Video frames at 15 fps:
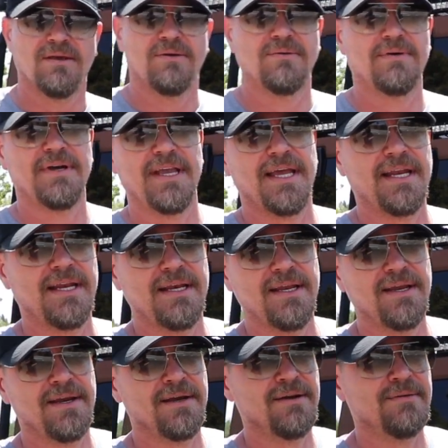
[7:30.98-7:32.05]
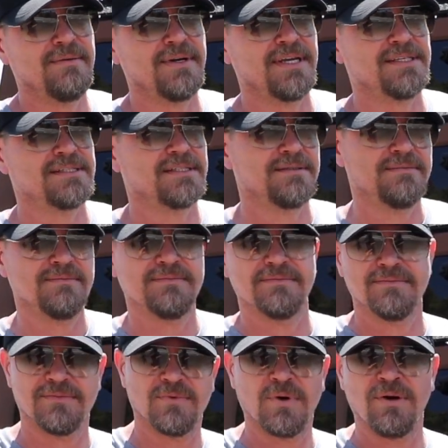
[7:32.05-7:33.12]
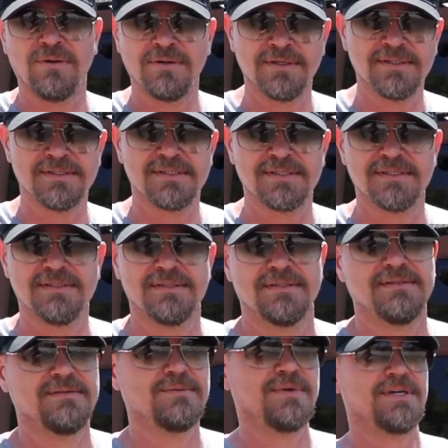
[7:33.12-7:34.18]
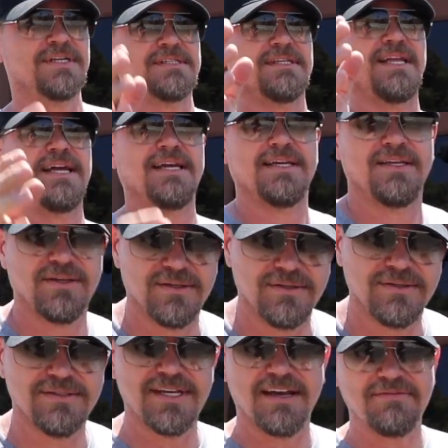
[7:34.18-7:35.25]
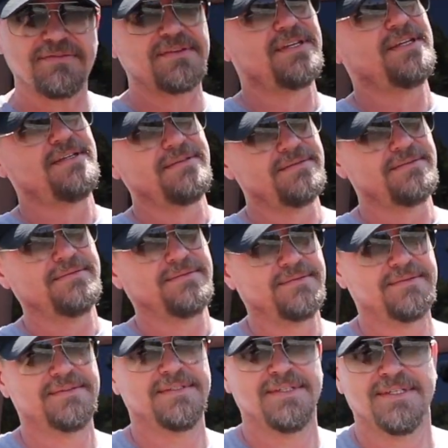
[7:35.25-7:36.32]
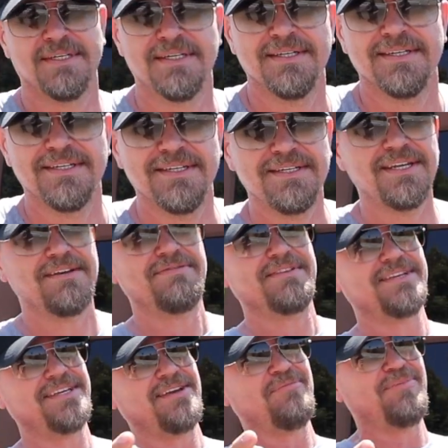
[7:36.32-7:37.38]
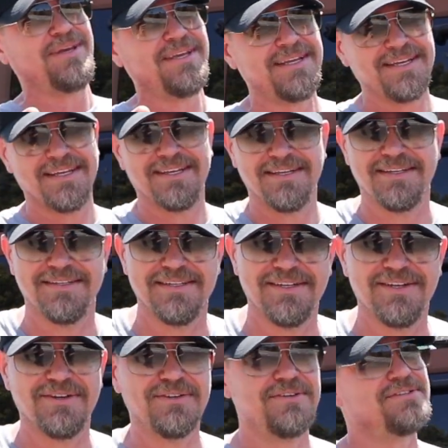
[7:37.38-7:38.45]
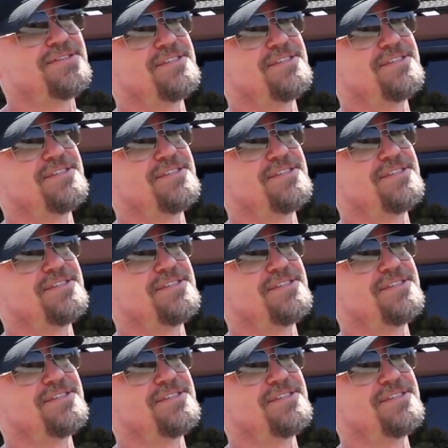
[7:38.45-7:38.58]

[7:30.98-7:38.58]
we'll get in here, we'll get some rollers, what it's like. You definitely get pinned, and you know, you'll